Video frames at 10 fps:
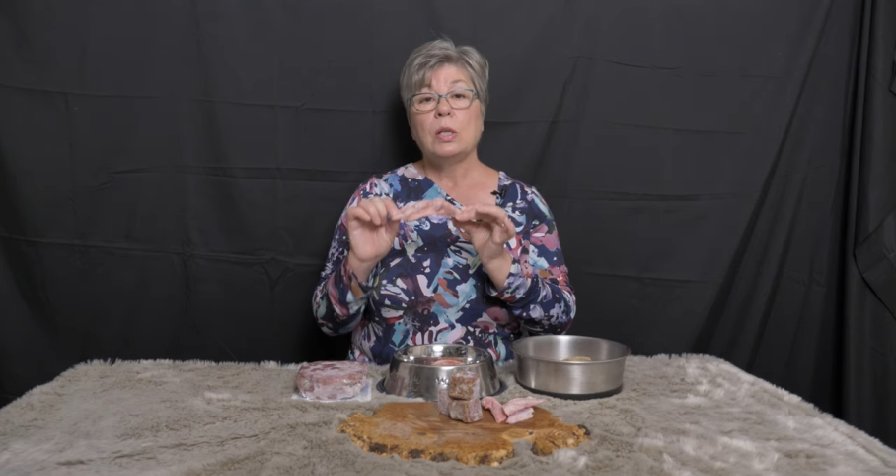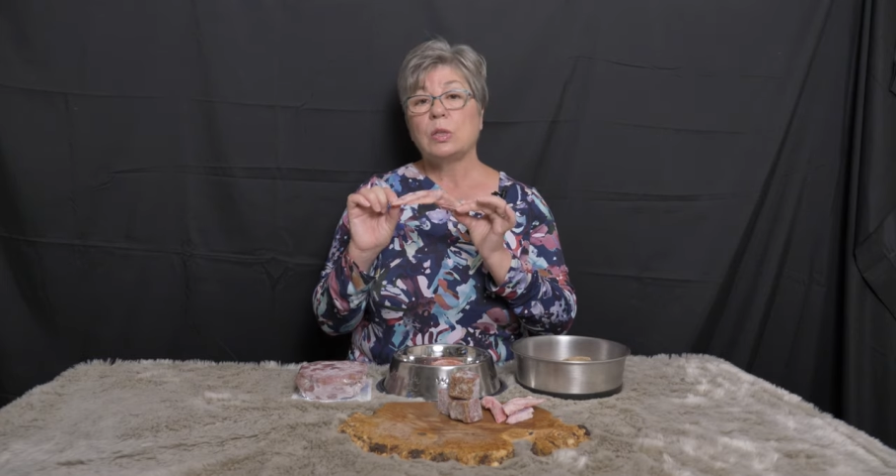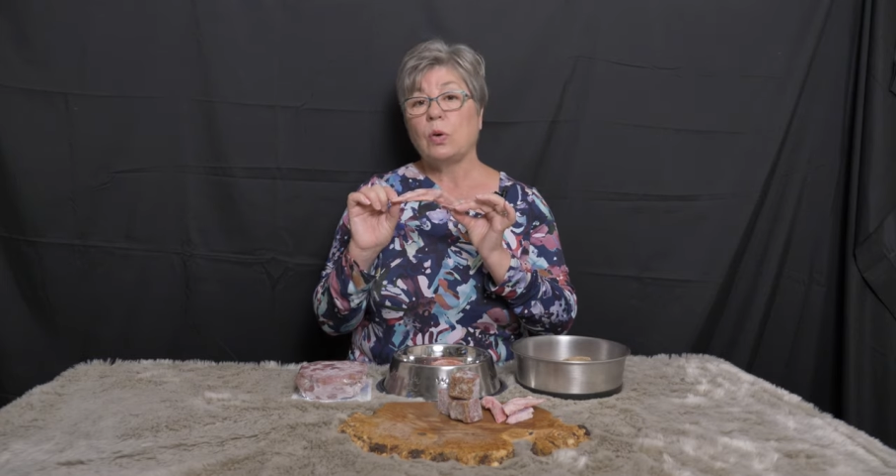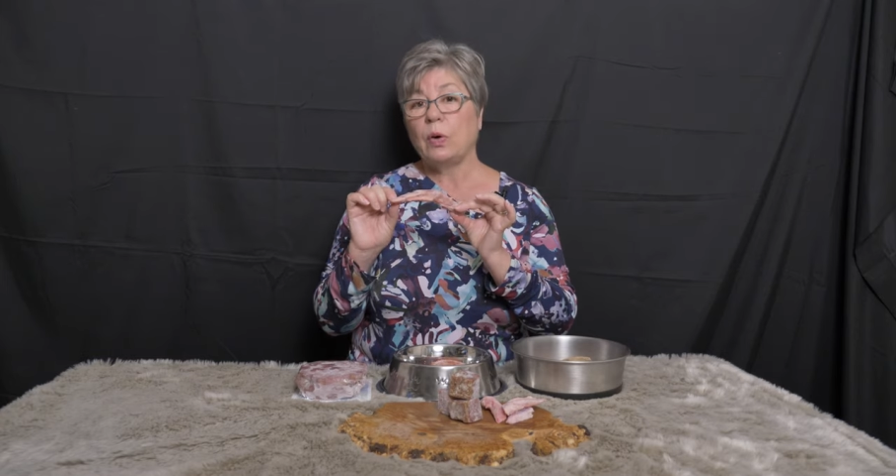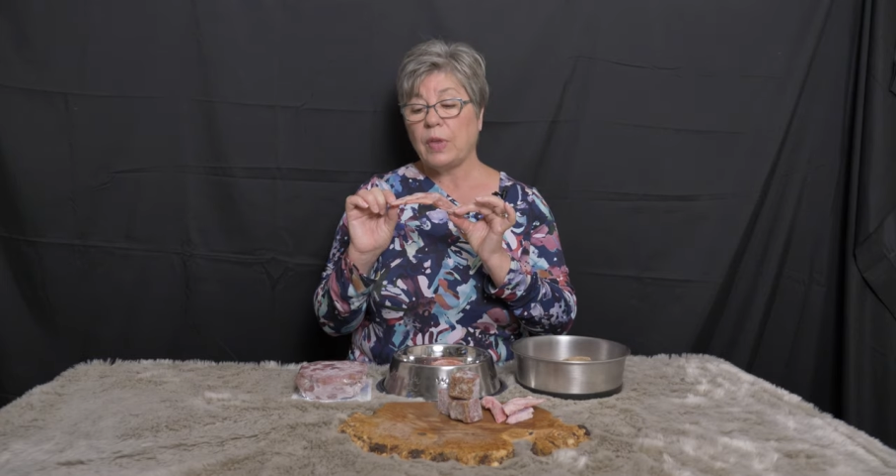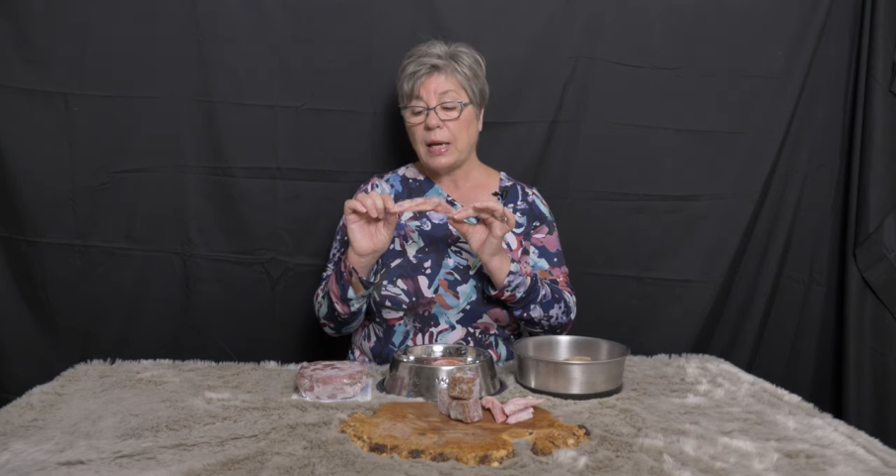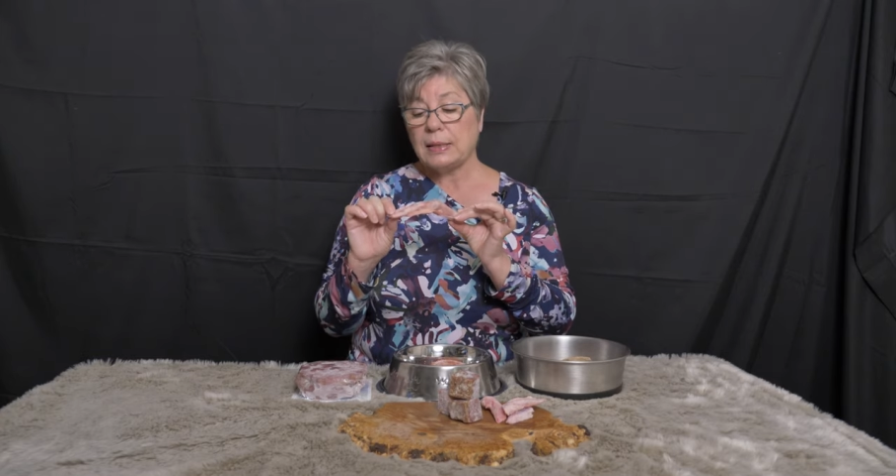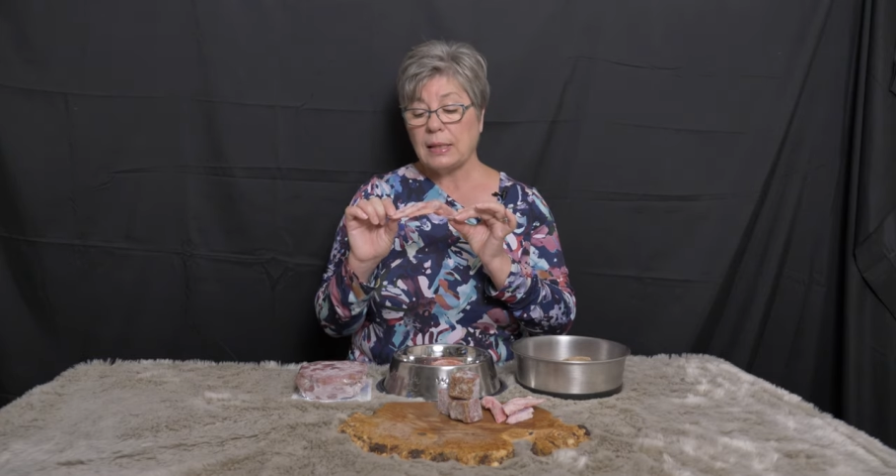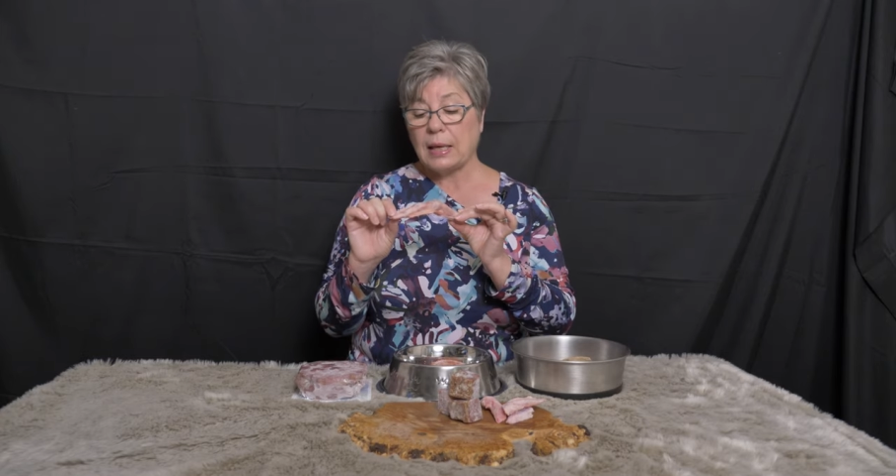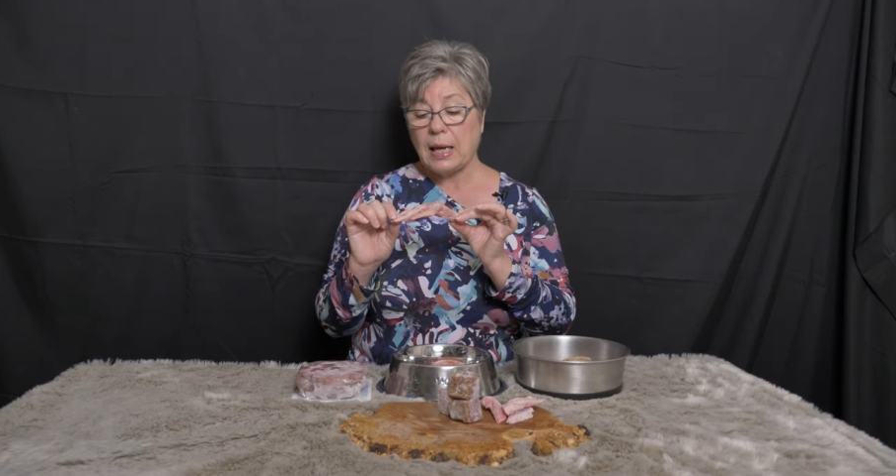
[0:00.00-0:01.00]
So if
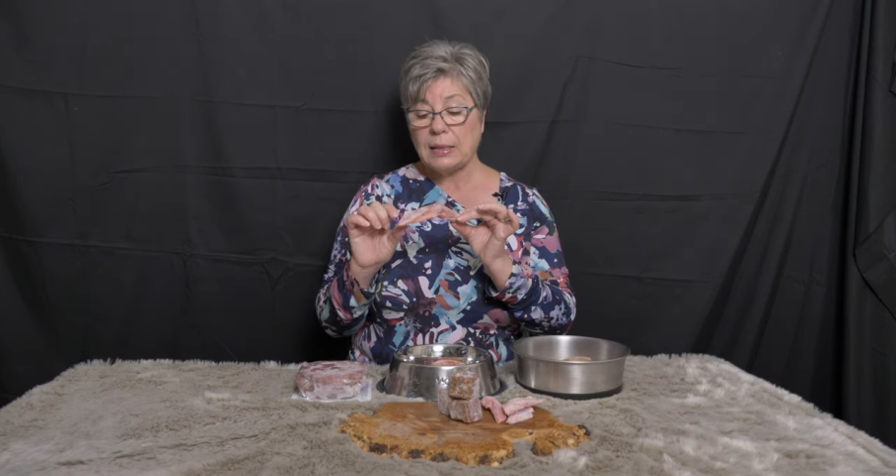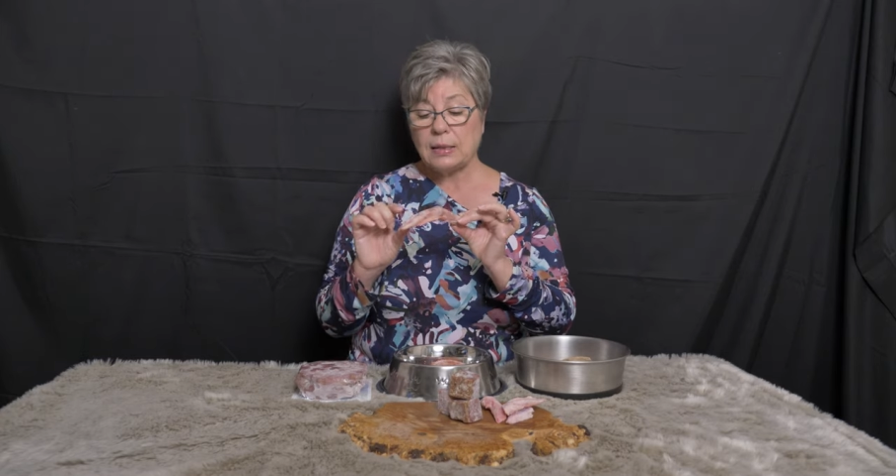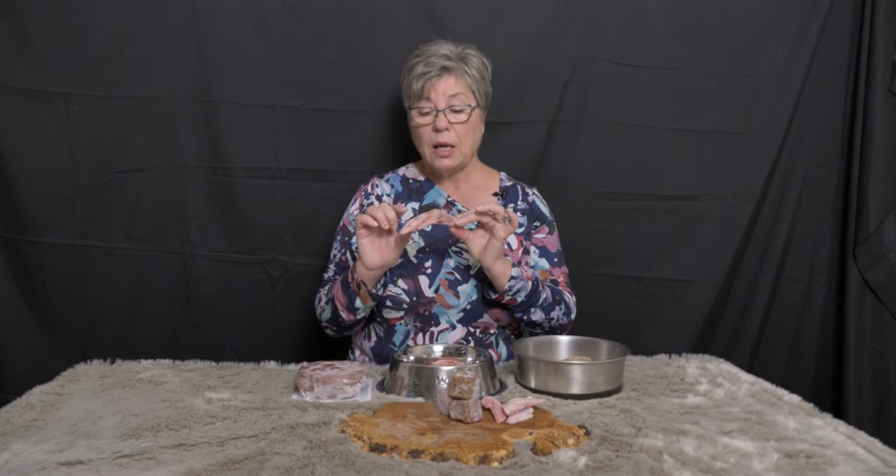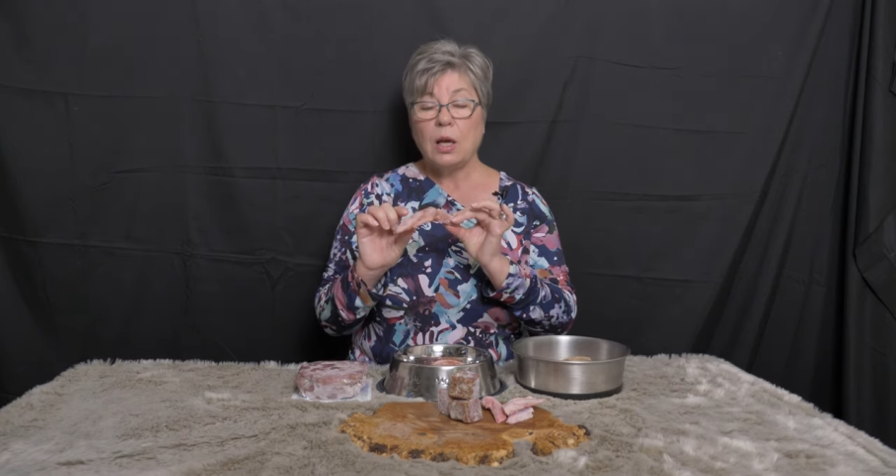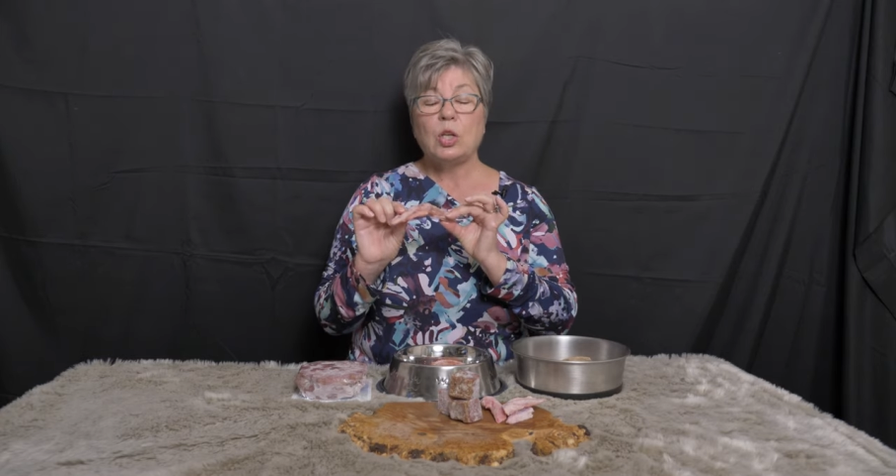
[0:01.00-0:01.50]
that's the case,